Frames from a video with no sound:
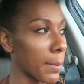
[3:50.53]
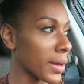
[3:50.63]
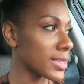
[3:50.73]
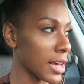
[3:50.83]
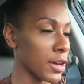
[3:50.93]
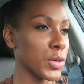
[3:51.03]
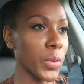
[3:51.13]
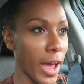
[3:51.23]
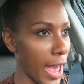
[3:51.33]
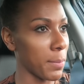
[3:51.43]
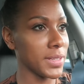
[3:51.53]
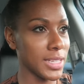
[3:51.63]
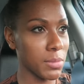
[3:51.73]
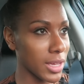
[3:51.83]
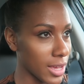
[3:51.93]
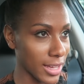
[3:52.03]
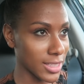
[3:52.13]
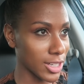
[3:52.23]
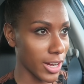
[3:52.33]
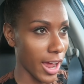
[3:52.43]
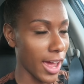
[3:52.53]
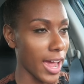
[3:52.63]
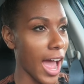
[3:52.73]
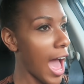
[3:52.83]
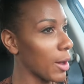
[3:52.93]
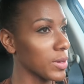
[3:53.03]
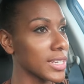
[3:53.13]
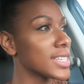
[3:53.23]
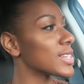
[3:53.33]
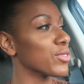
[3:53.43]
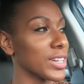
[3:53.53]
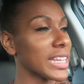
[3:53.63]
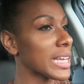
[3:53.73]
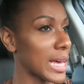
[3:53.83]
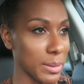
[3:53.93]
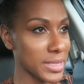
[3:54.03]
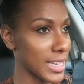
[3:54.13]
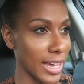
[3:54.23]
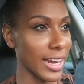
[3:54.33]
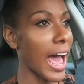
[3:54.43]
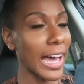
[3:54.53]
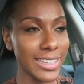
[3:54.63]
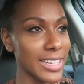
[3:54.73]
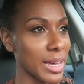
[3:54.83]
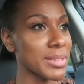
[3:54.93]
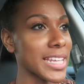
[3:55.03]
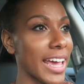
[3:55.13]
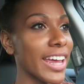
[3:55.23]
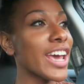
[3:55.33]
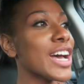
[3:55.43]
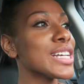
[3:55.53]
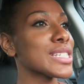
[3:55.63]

Let me tell you what happened to me yesterday. I was really upset, highly upset.